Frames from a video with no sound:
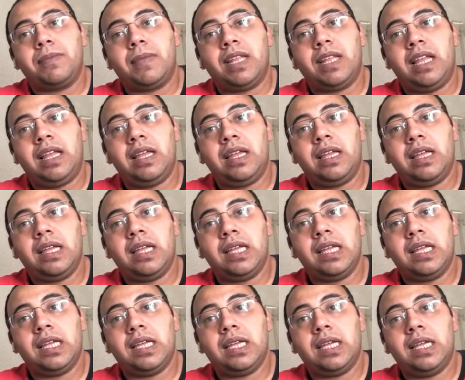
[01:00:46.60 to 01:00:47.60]
it's not
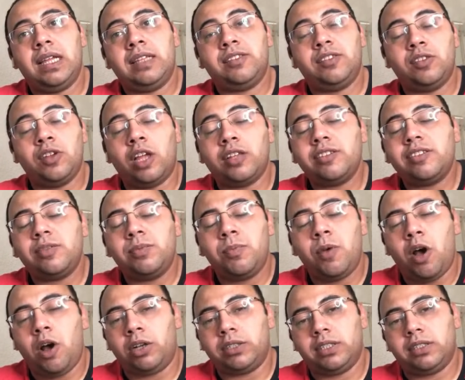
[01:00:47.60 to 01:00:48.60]
smart
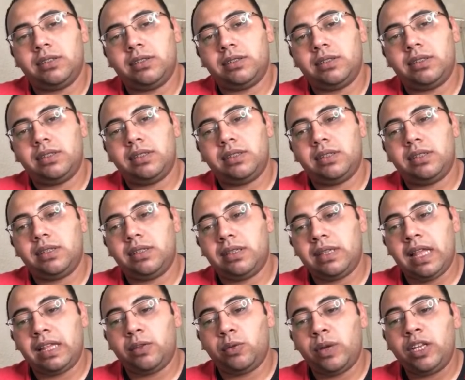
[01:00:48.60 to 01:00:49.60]
that when you do
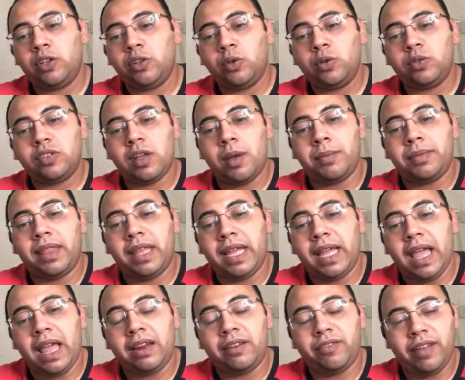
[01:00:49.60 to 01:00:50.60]
something and fail
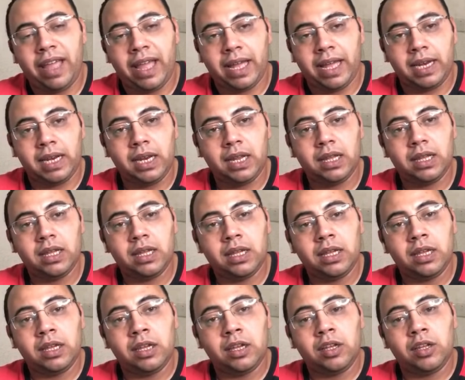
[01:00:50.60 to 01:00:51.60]
to
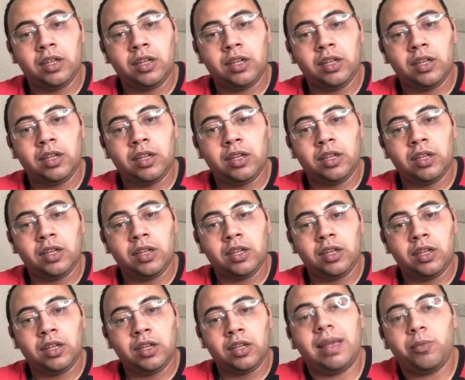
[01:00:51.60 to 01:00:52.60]
try the same
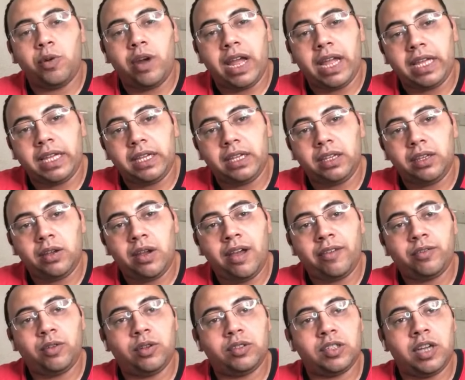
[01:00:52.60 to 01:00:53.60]
way. You have to try
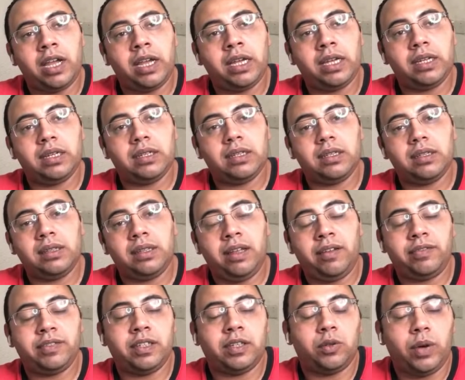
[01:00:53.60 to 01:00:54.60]
different way.
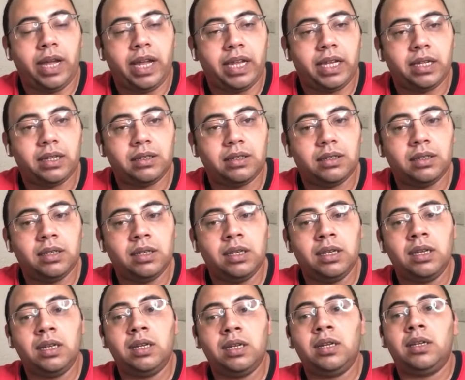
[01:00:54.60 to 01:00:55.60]

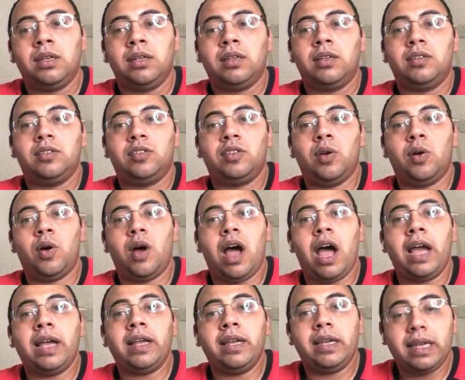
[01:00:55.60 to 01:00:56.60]
So I
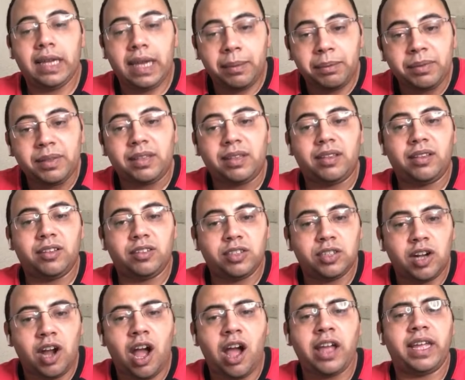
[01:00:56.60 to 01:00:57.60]
kept
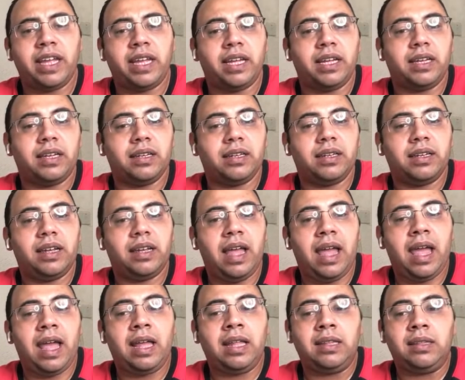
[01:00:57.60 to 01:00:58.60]
trying,
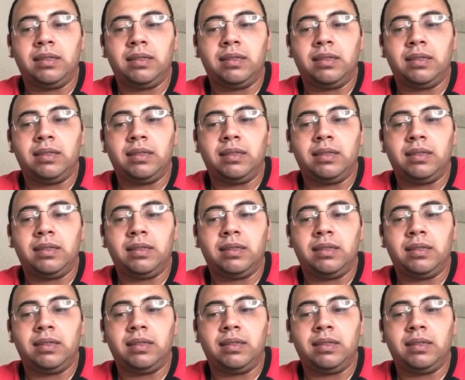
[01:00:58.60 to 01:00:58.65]
and